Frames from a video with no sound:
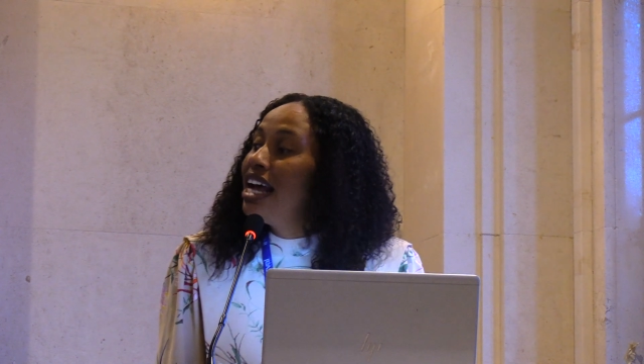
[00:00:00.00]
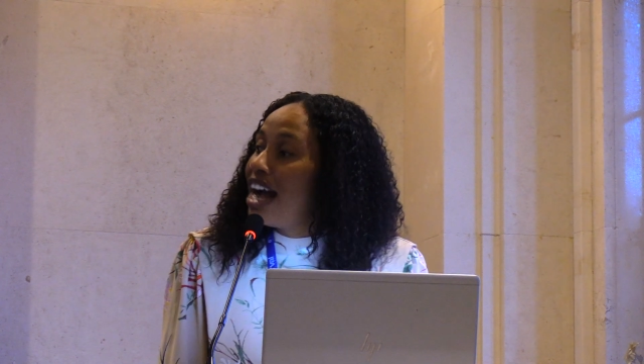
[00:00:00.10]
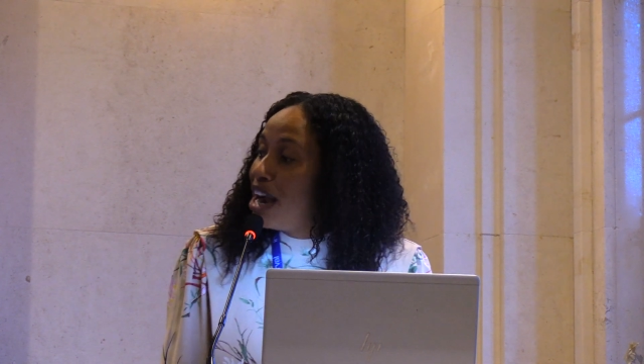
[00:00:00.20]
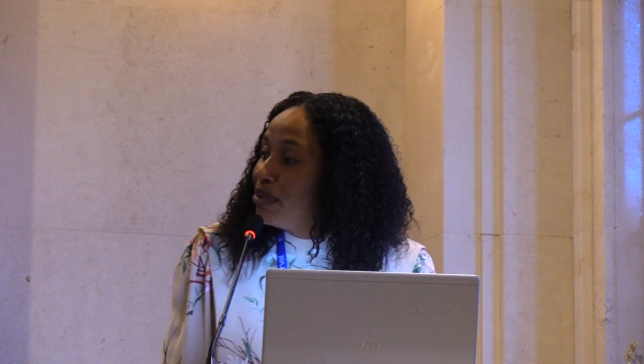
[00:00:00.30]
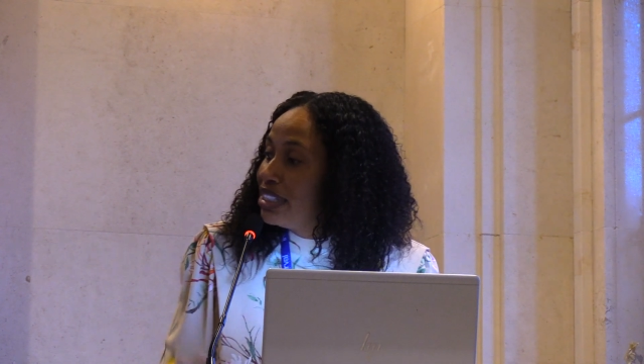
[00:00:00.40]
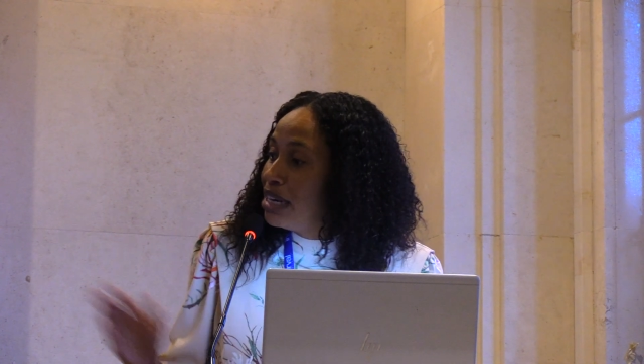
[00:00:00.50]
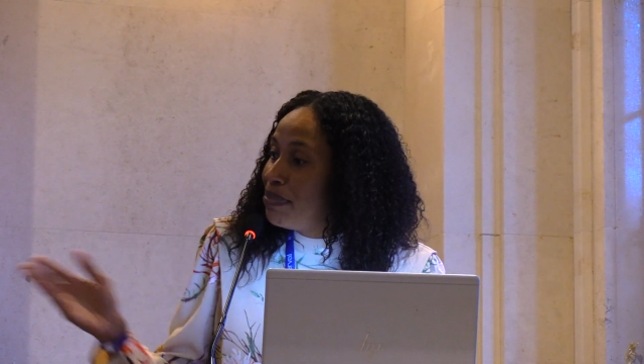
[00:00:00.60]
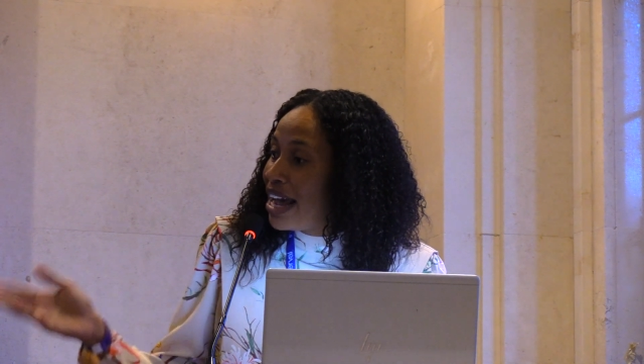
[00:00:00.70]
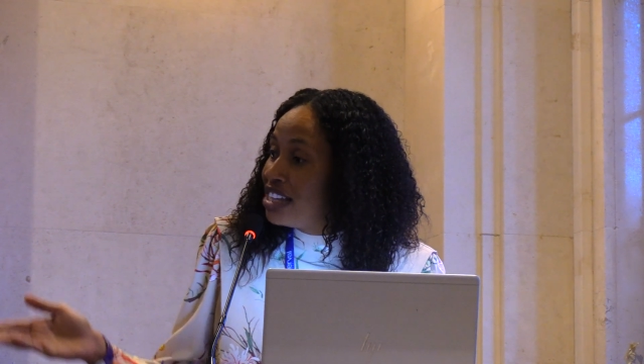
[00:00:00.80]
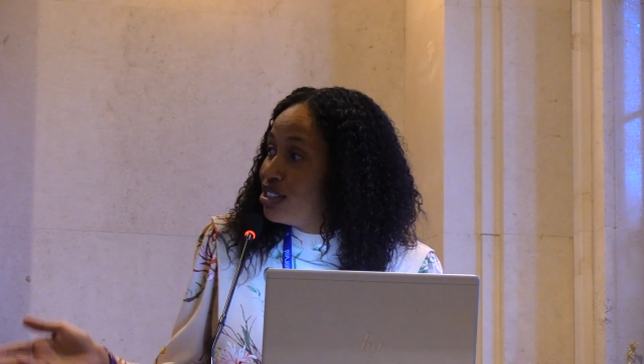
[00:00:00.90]
I will
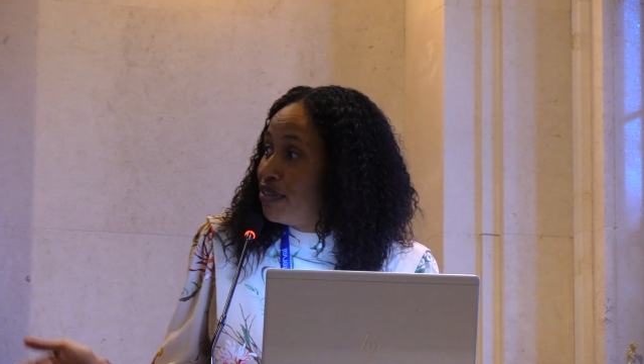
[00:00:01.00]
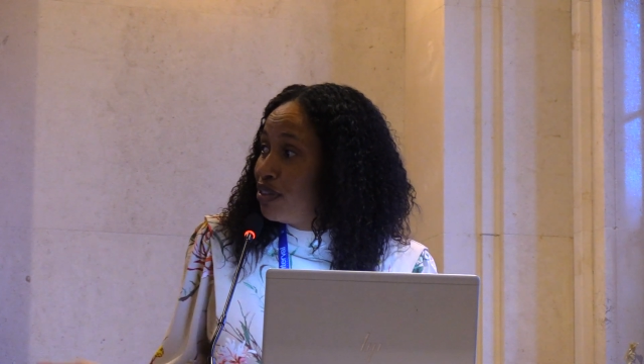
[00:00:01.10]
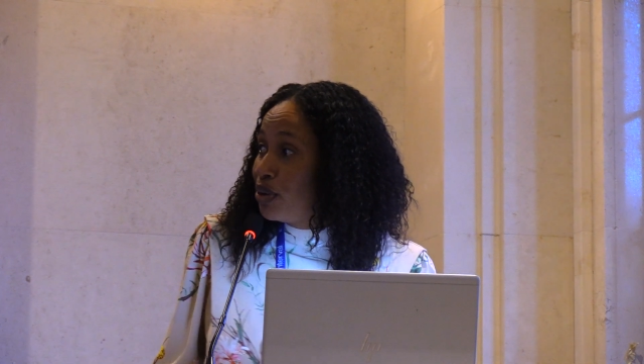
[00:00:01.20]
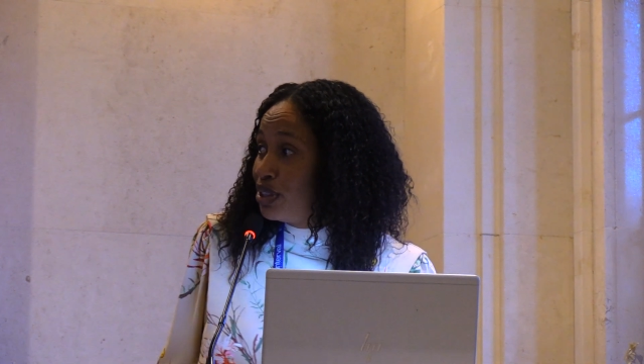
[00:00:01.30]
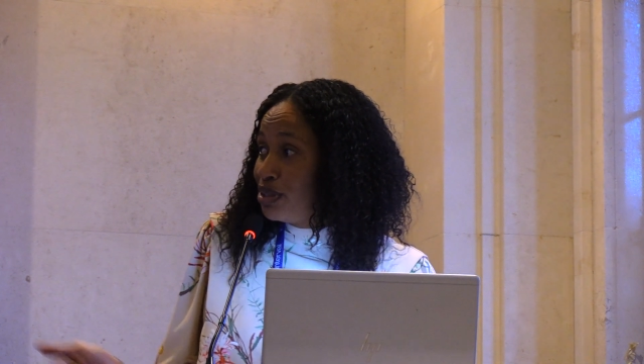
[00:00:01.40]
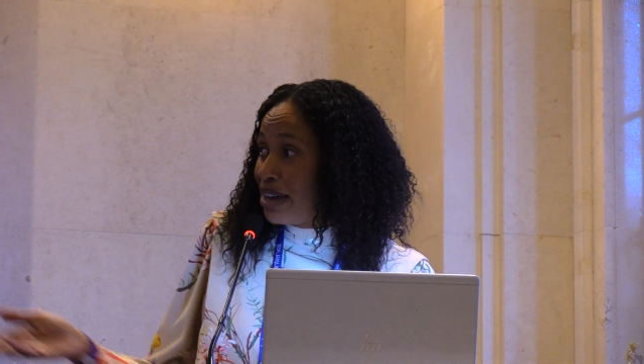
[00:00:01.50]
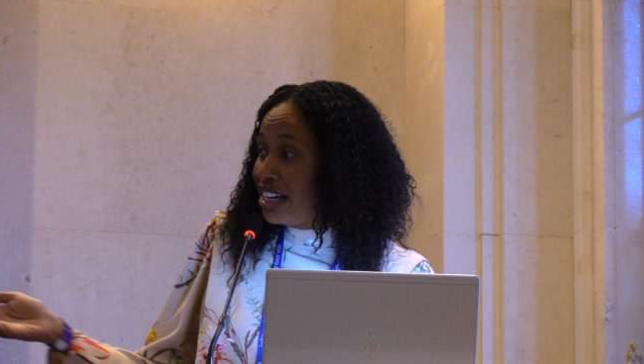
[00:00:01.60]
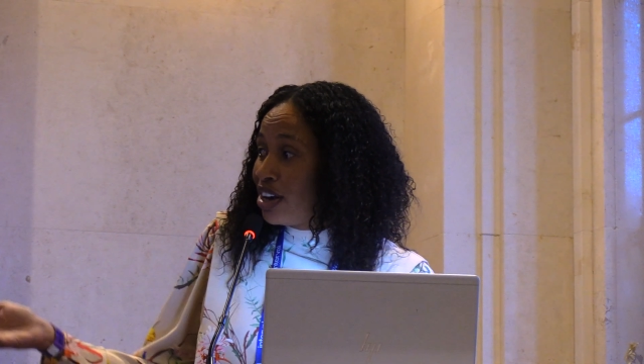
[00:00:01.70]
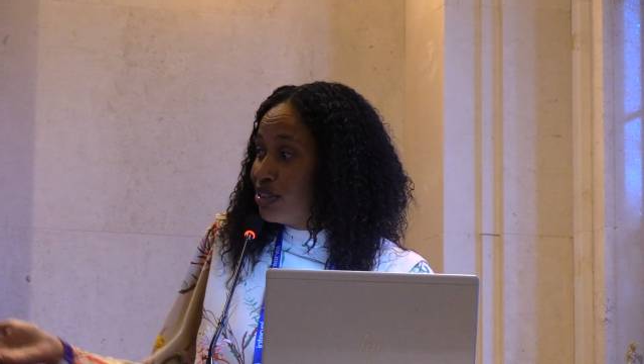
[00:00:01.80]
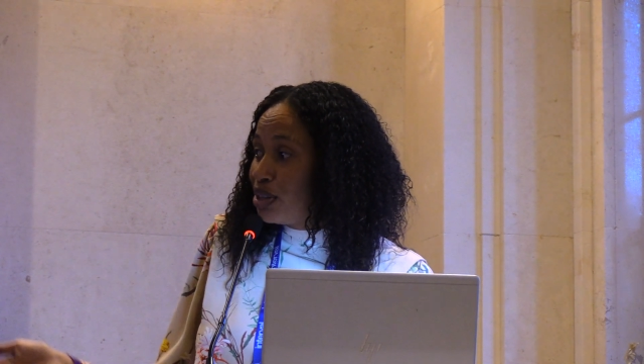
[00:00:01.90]
then pass the floor to my
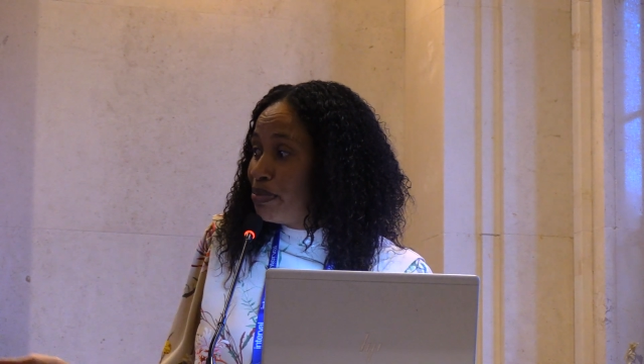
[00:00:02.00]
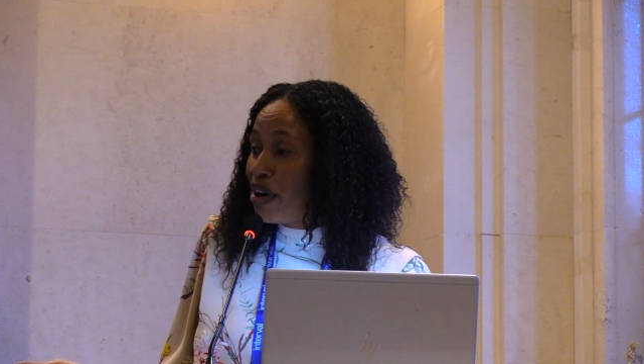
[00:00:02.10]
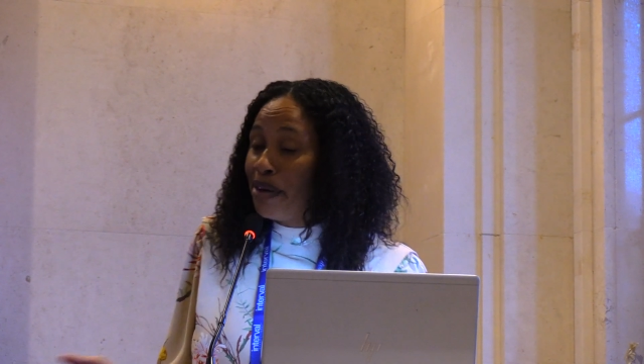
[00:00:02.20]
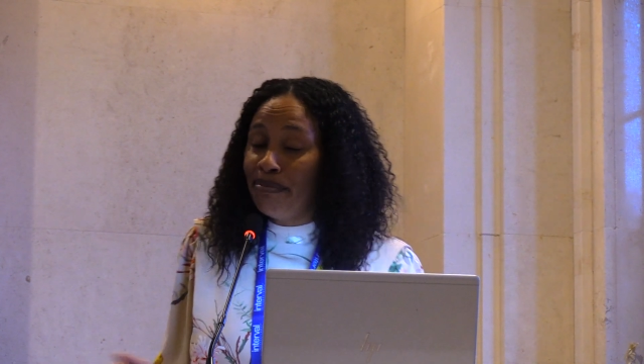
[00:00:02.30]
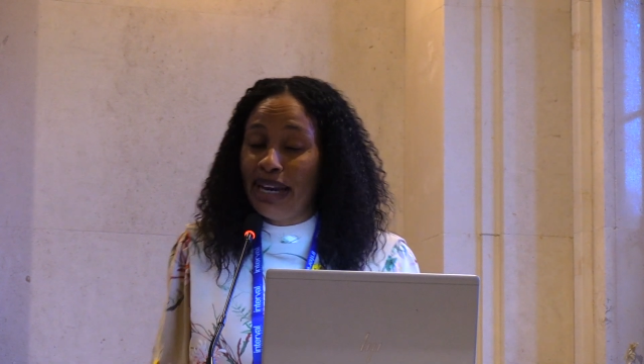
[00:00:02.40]
counterpart,